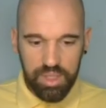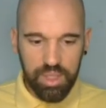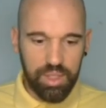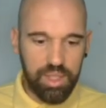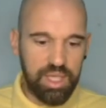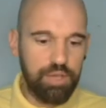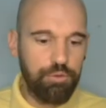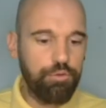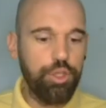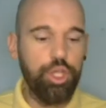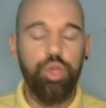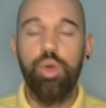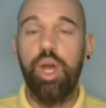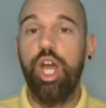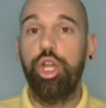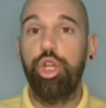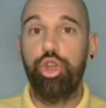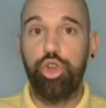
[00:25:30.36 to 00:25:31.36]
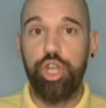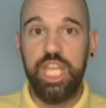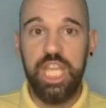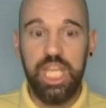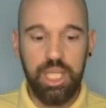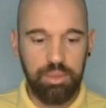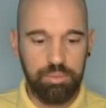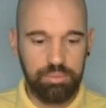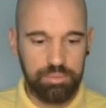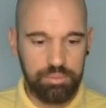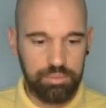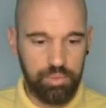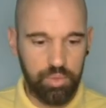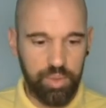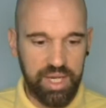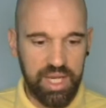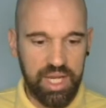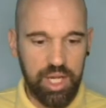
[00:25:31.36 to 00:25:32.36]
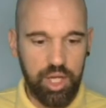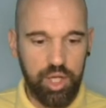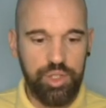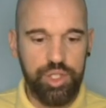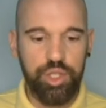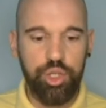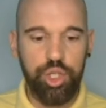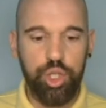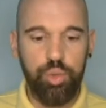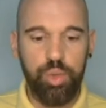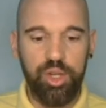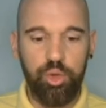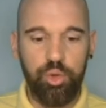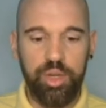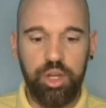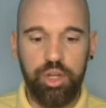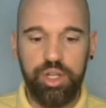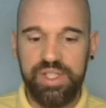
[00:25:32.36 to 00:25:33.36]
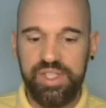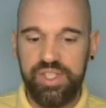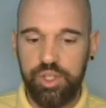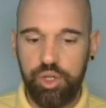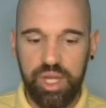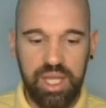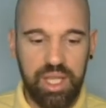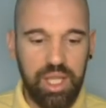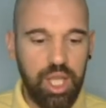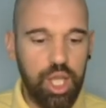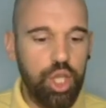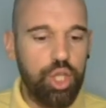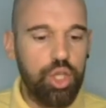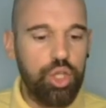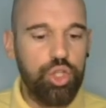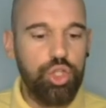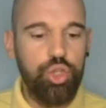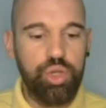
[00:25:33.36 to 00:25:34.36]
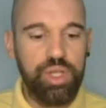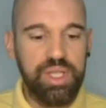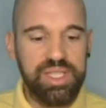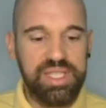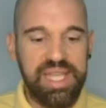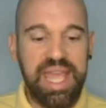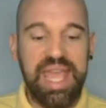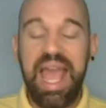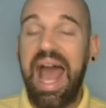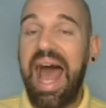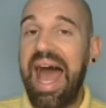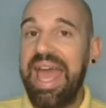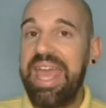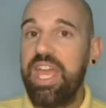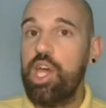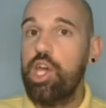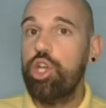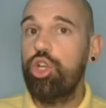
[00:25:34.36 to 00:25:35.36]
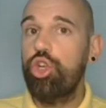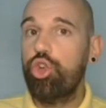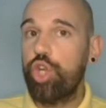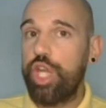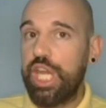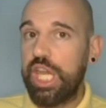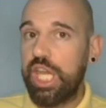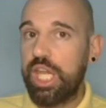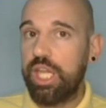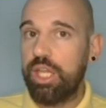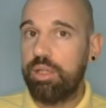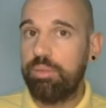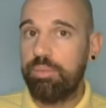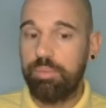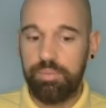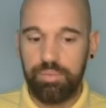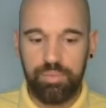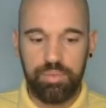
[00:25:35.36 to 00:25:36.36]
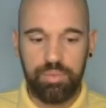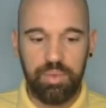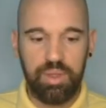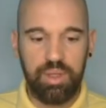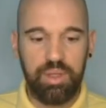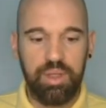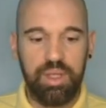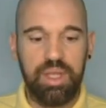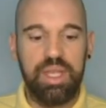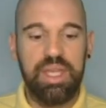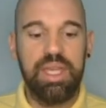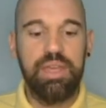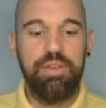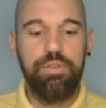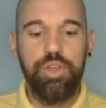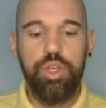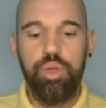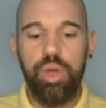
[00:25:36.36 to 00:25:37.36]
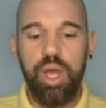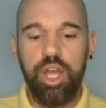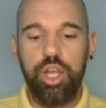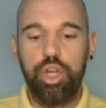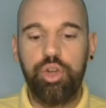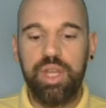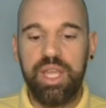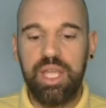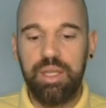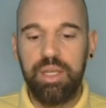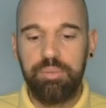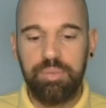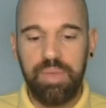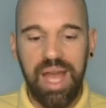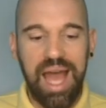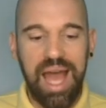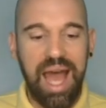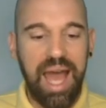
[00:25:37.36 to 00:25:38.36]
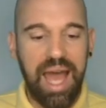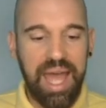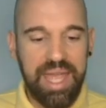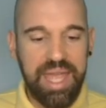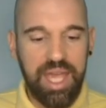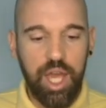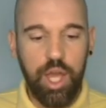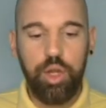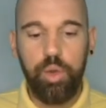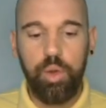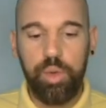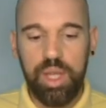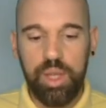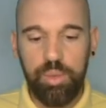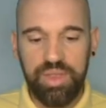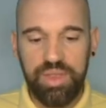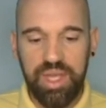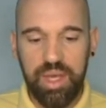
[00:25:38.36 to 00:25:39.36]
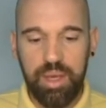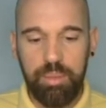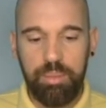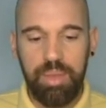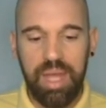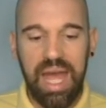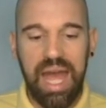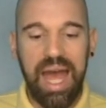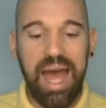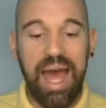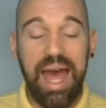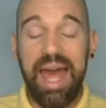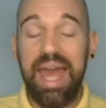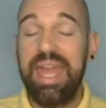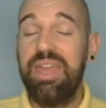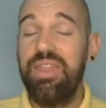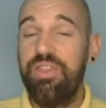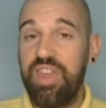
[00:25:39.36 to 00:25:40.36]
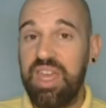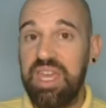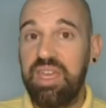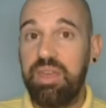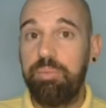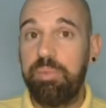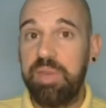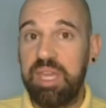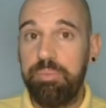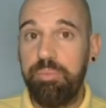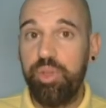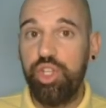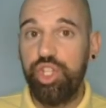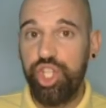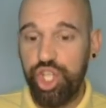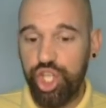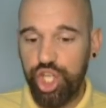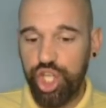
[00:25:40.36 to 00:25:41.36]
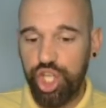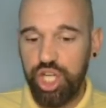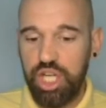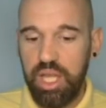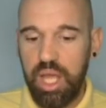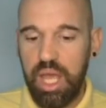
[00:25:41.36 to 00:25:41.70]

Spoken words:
If you agree, right here, do you agree or disagree? You could say, I agree. If you agree, I agree with him. I think people should.